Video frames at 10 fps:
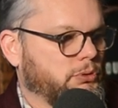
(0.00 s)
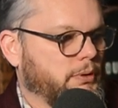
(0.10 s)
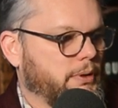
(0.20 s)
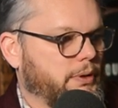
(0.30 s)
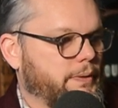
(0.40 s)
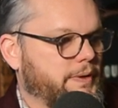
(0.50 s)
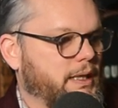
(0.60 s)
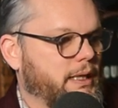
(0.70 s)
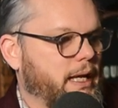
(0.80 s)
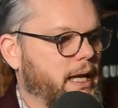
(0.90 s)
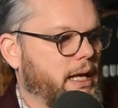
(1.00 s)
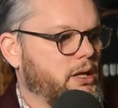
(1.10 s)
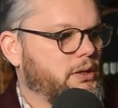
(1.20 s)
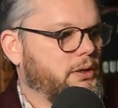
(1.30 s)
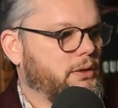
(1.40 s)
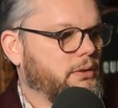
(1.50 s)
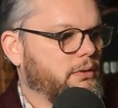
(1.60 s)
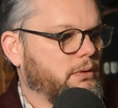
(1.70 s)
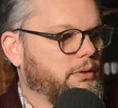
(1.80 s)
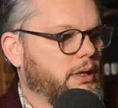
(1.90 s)
Don't see any age
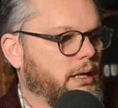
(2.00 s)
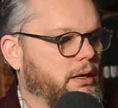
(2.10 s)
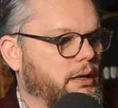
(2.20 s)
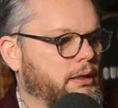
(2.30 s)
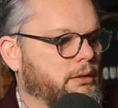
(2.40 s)
on here